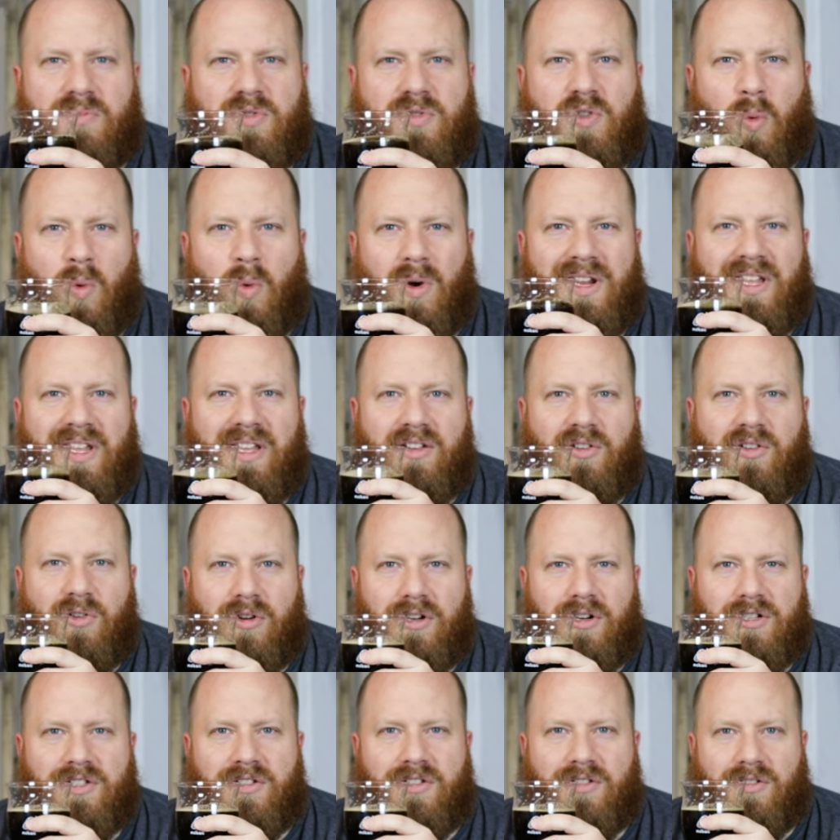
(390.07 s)
twenty
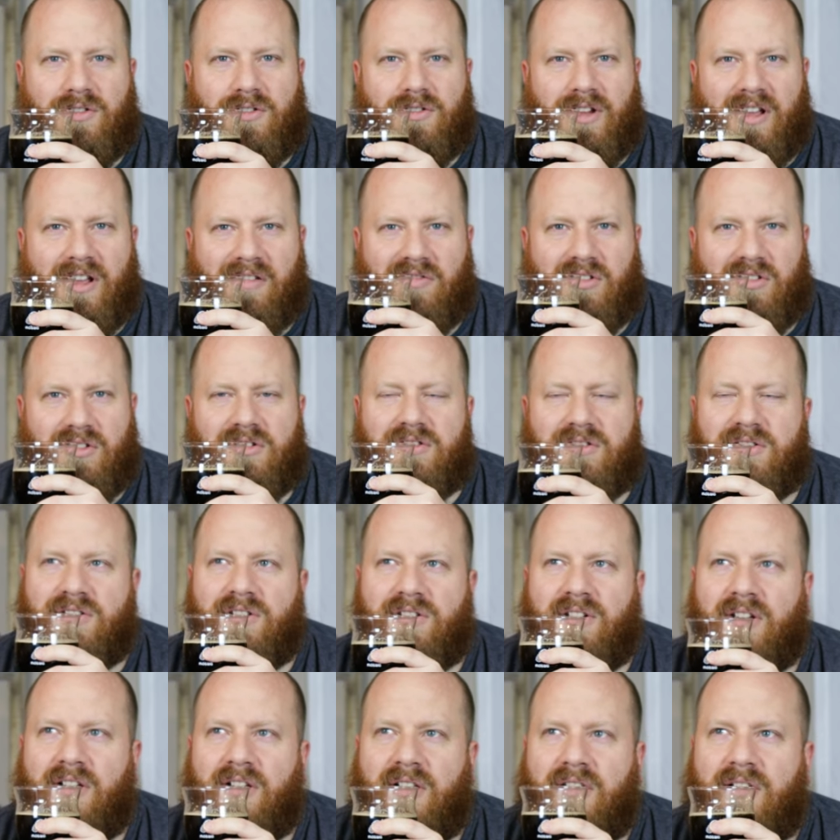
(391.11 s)
crystal levels